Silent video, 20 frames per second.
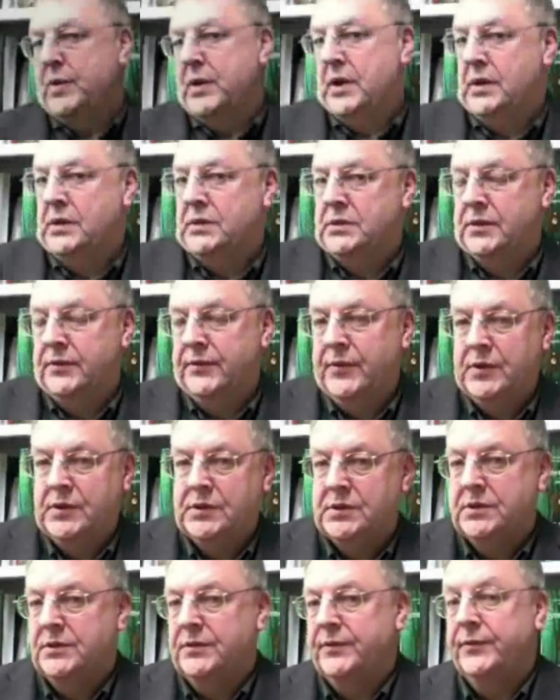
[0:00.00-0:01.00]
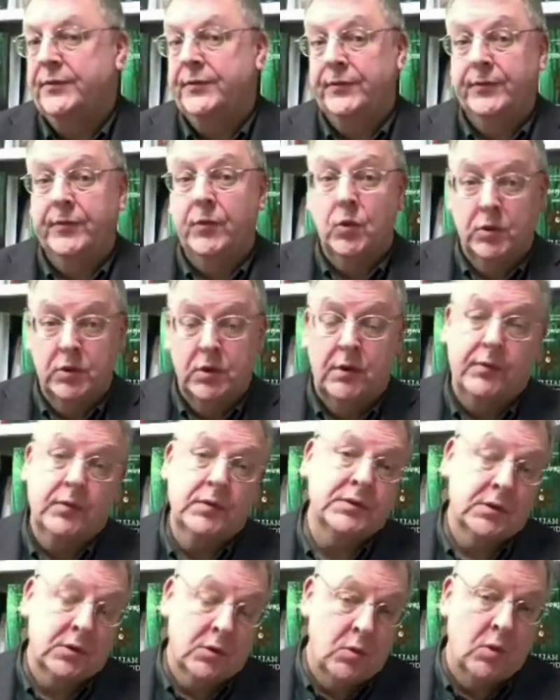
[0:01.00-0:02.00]
Spring is the first of four
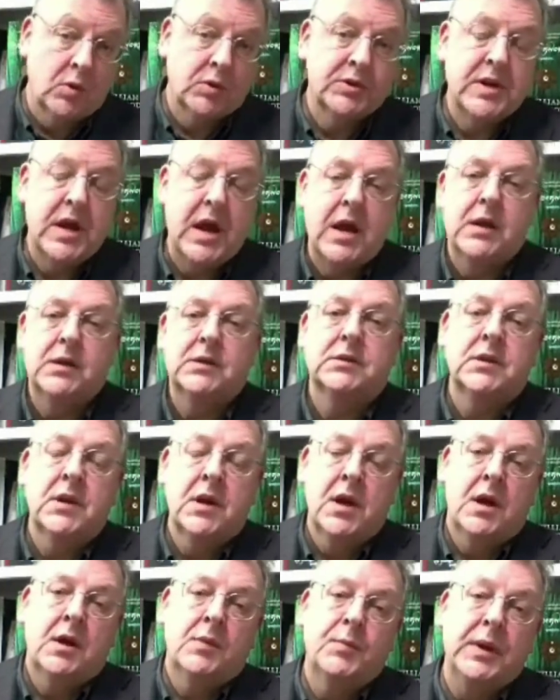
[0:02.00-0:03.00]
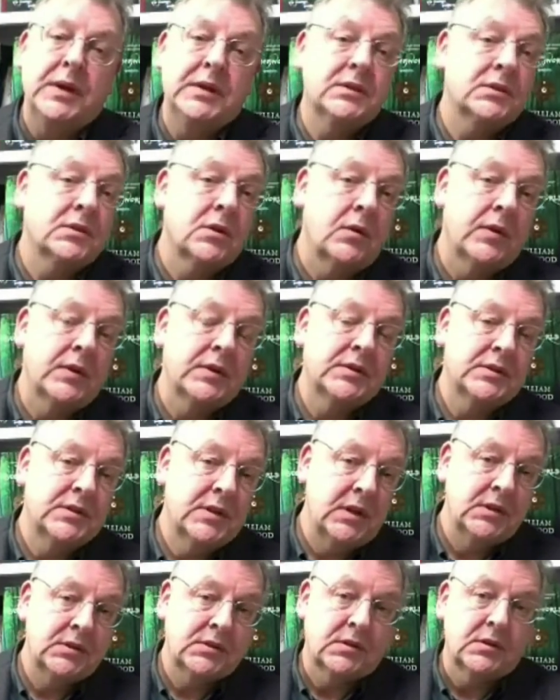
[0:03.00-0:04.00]
novels, a quartet, based on the
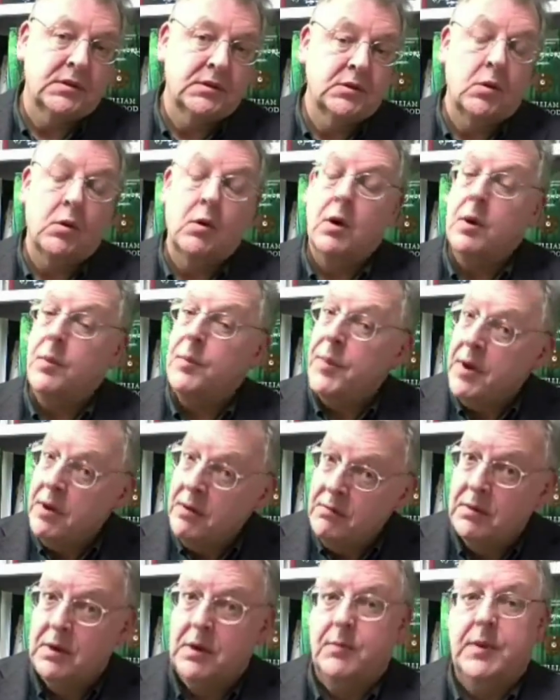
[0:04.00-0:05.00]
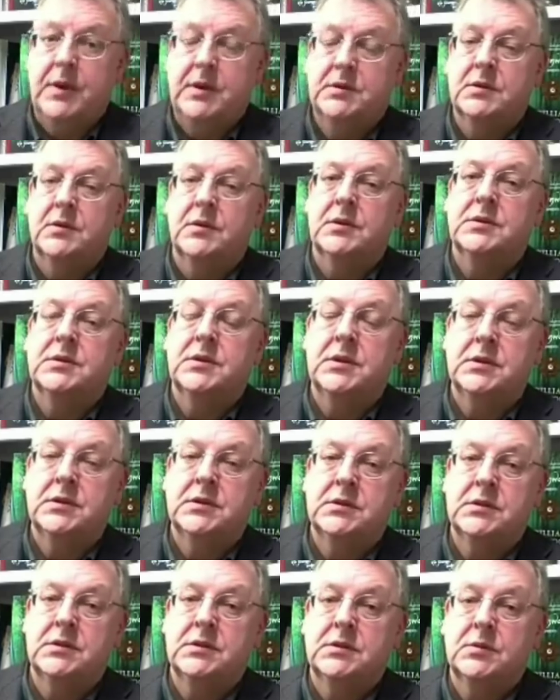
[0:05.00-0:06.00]
seasons, or apparently based on the
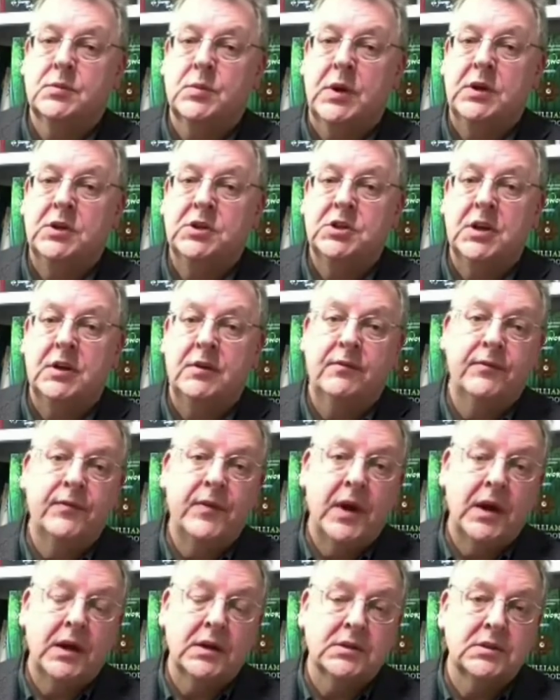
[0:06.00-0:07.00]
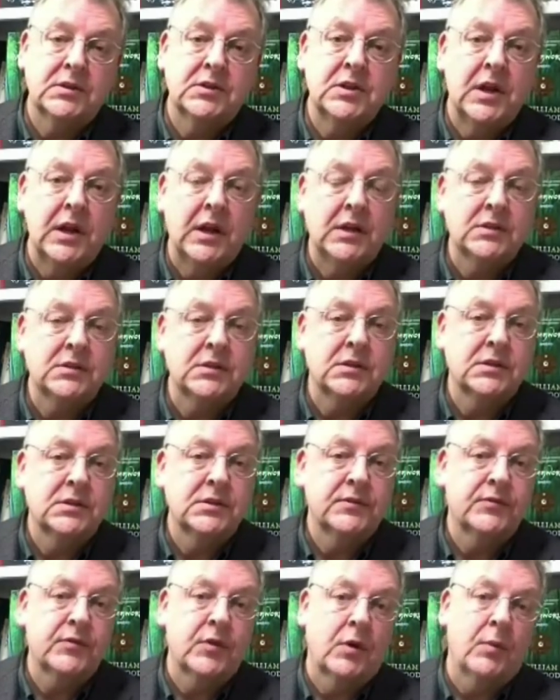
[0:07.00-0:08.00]
seasons, which in fact takes
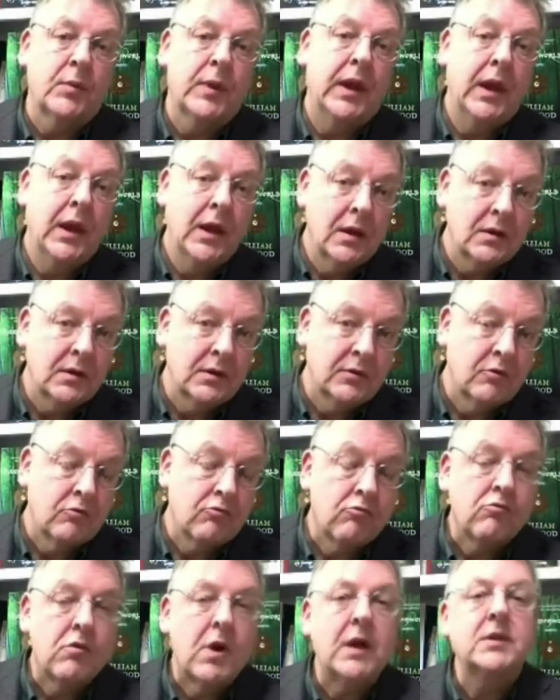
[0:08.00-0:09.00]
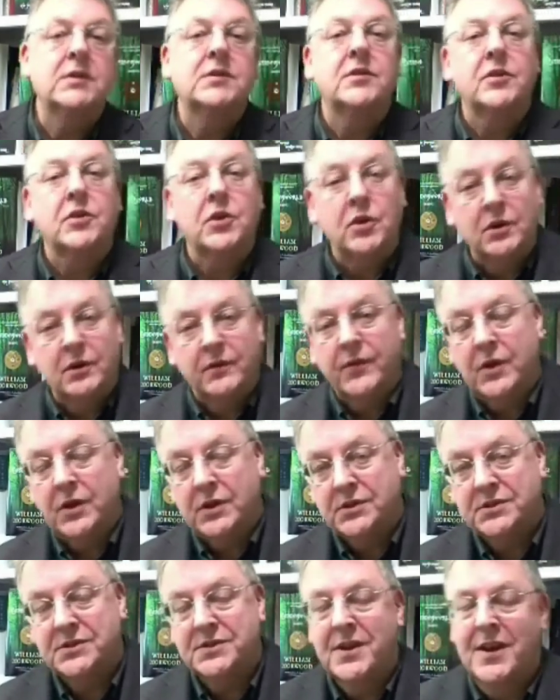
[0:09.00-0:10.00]
us from England right to the
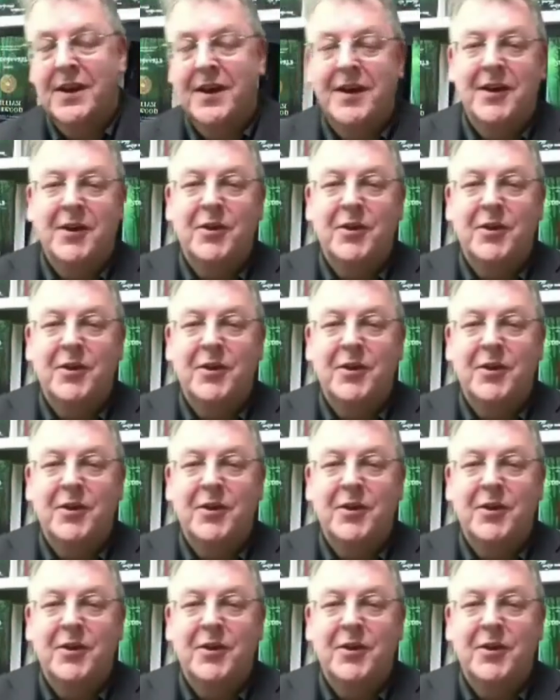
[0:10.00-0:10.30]
universe